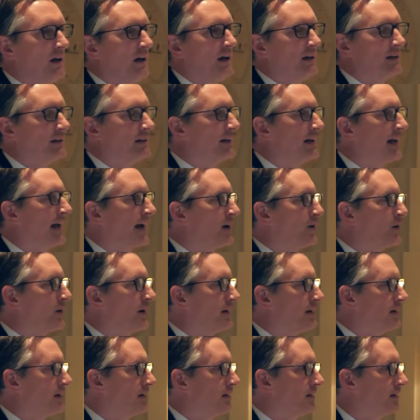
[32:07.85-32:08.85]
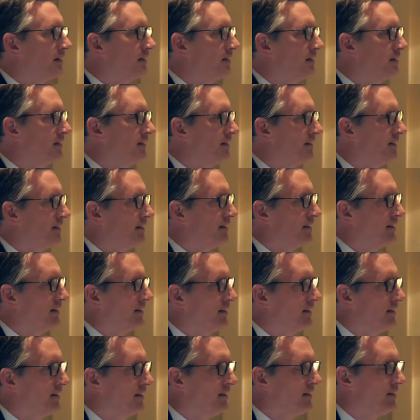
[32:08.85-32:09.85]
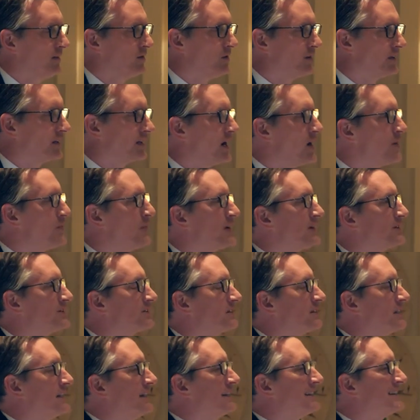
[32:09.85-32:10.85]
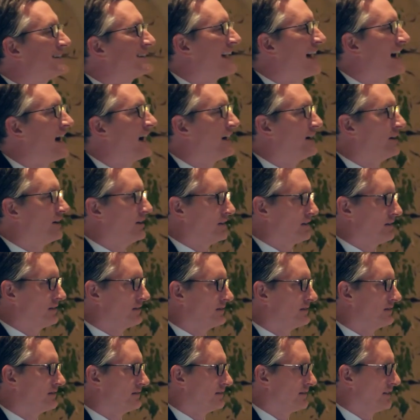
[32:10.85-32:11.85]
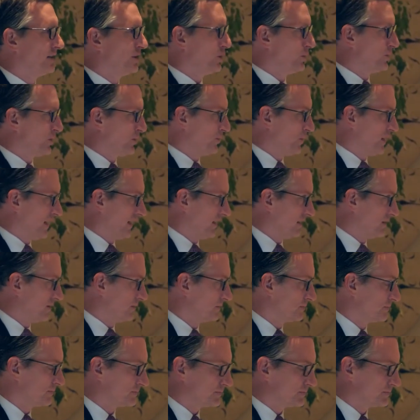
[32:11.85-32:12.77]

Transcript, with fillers: And caring, to encompass the entire human being.